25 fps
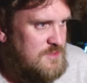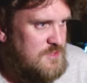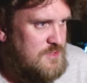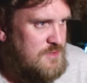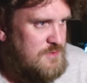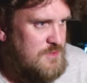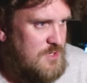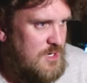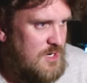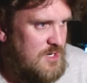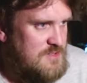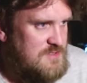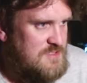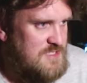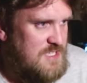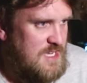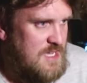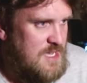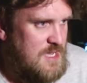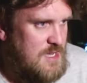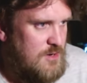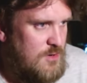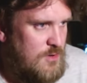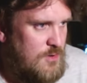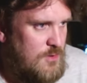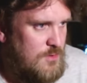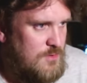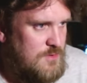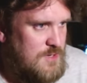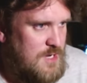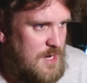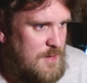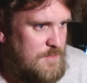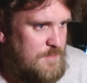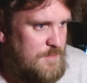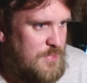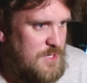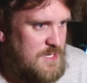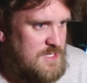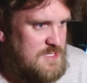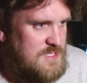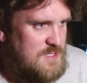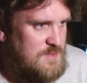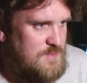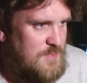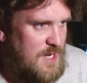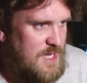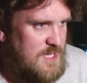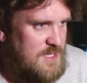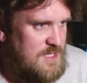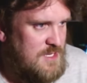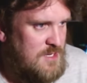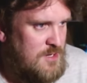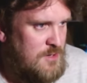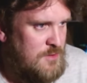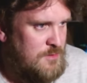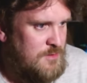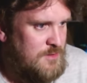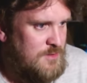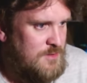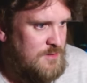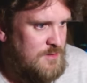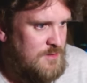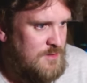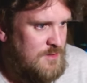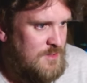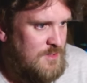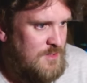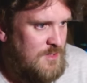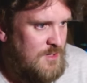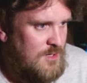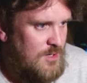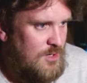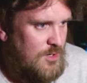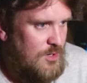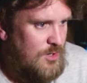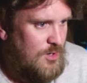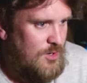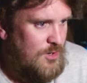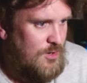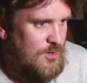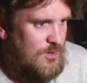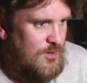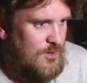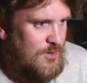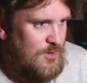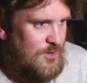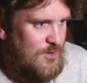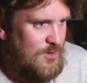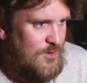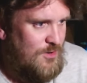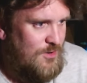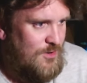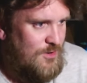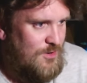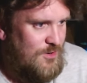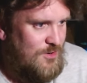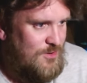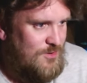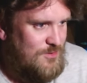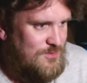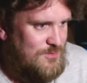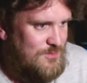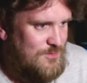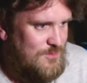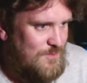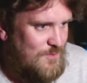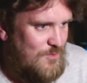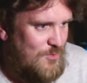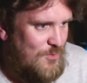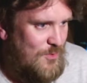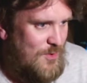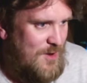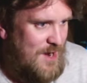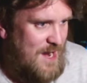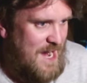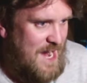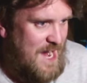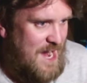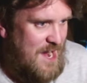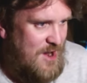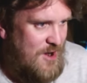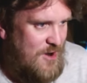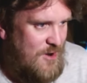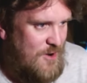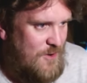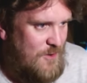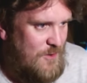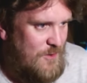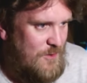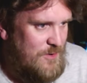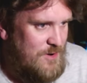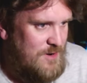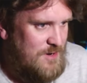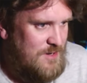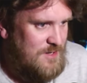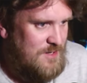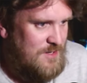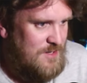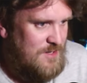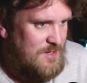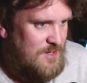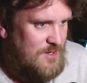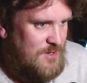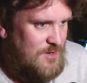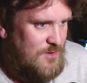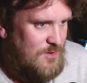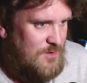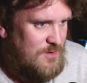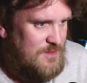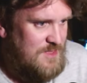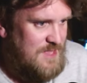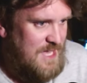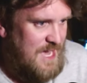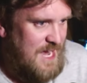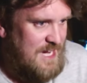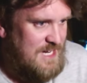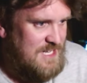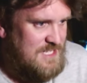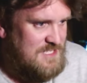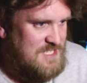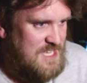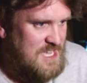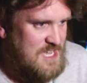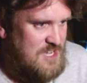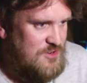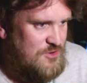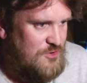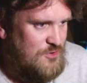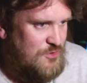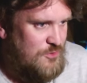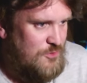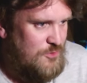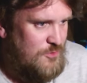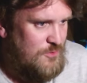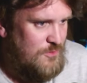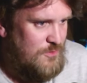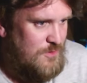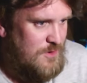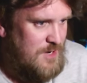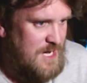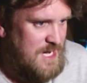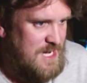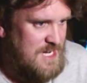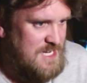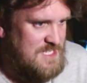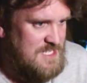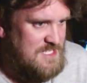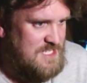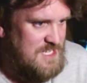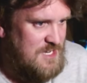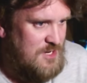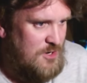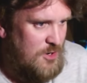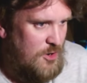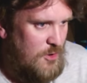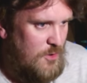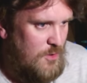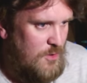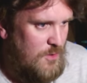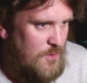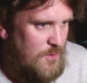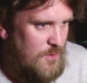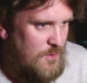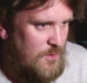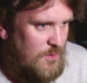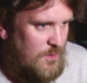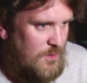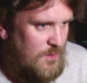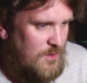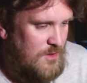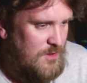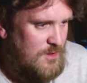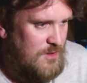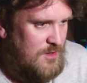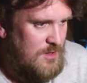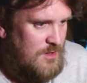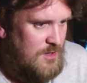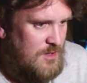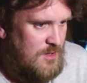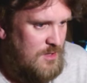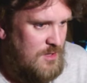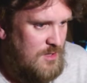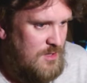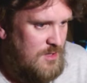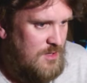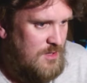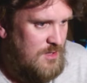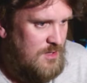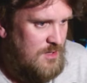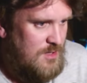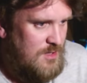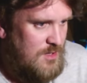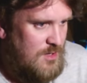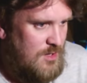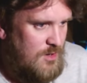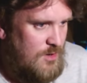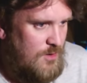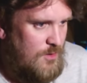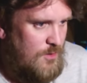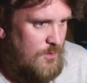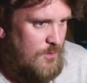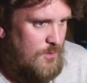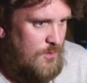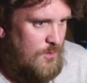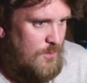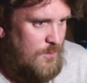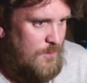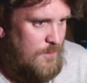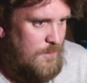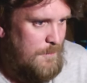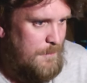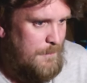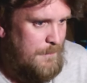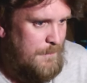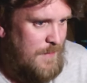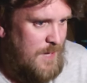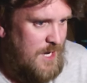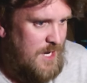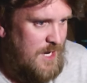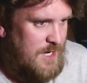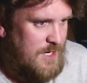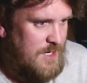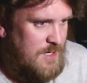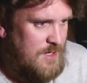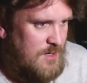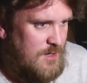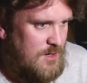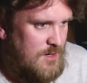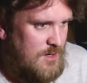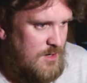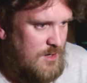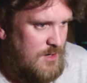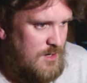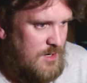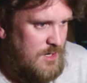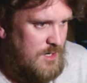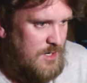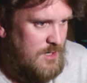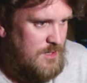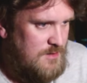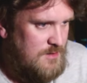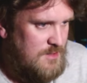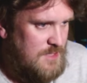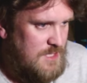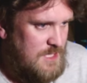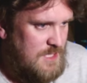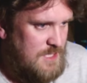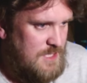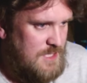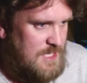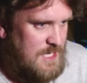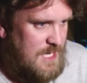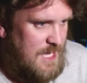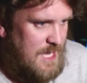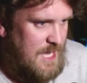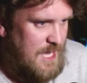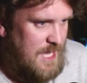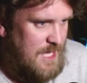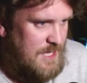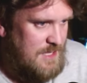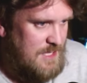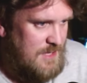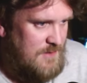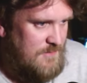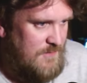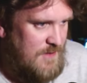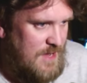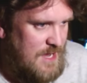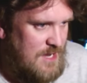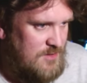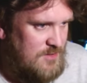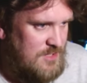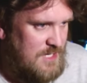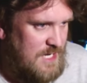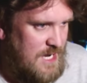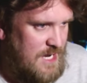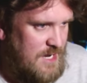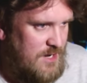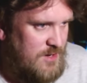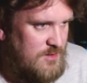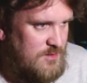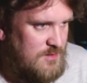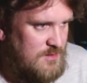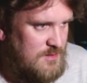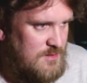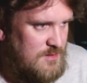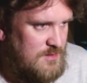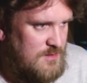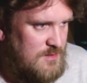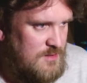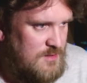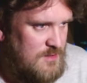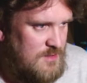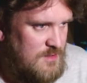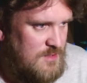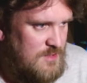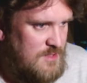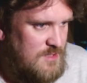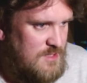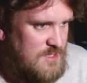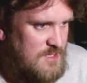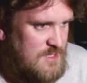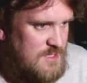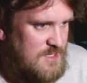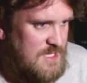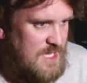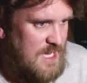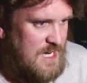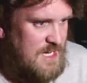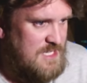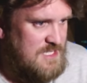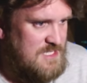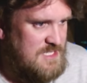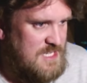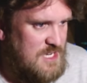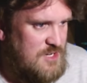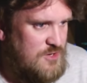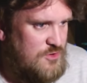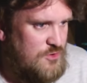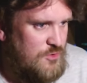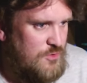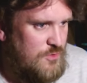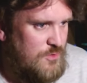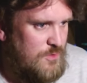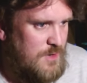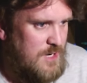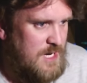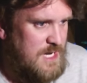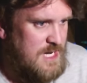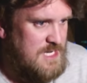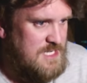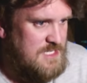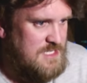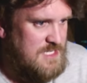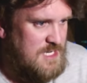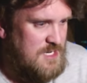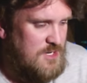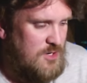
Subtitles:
Two dogs digging a hole got busted by the owner. Oh, wow. That is a crazy hole. Oh my God. Yeah, they found out. That is a crazy